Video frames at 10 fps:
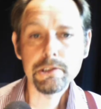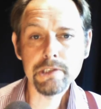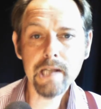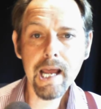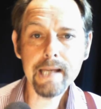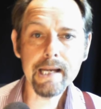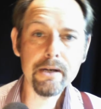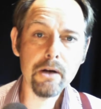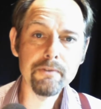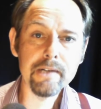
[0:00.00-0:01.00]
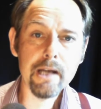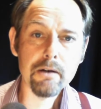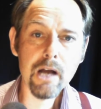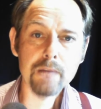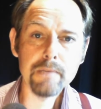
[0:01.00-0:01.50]
Today in our video
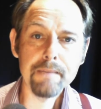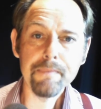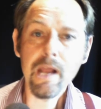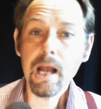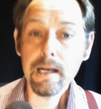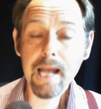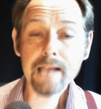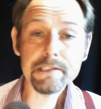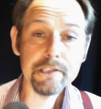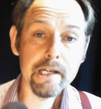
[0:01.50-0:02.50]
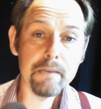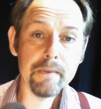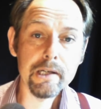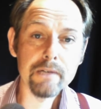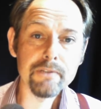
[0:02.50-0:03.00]
library, last year
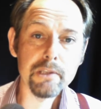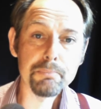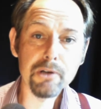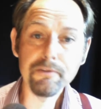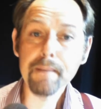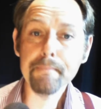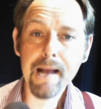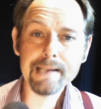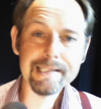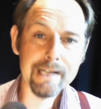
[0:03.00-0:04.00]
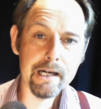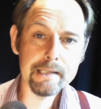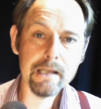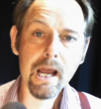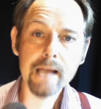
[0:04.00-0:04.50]
we covered the prophet Max
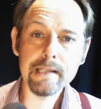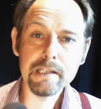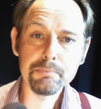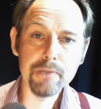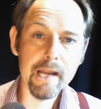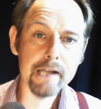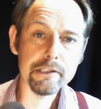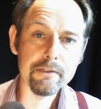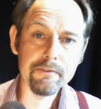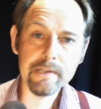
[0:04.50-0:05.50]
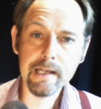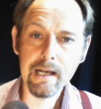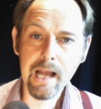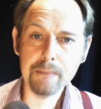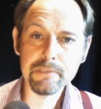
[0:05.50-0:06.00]
Kaiser and his prediction for the
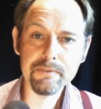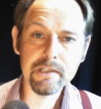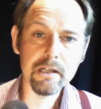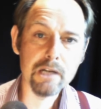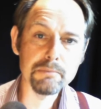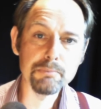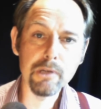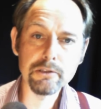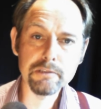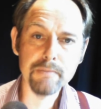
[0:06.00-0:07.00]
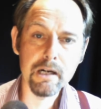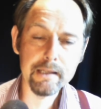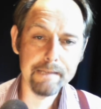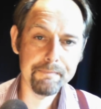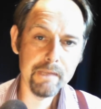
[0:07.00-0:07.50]
collapse of the global bond
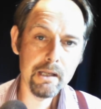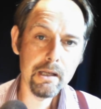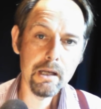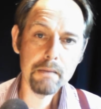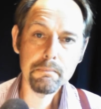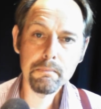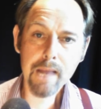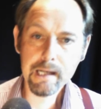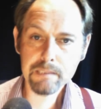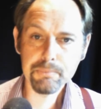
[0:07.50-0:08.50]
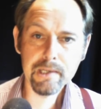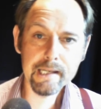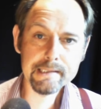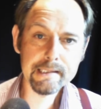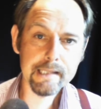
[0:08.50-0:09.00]
market. Max
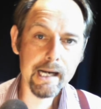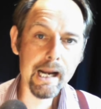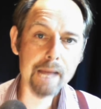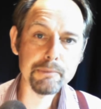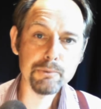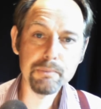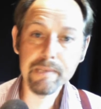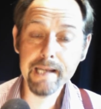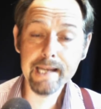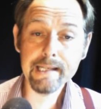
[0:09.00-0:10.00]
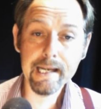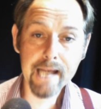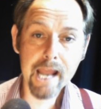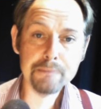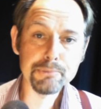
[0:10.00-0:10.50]
predicted the collapse would begin
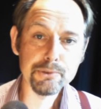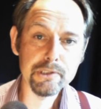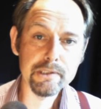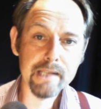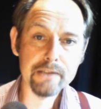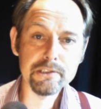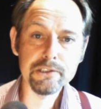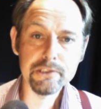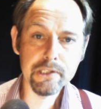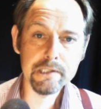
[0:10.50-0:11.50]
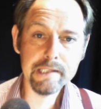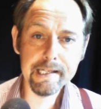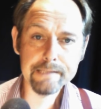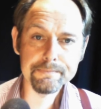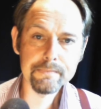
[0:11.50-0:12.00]
in April
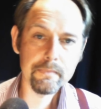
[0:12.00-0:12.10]
2013.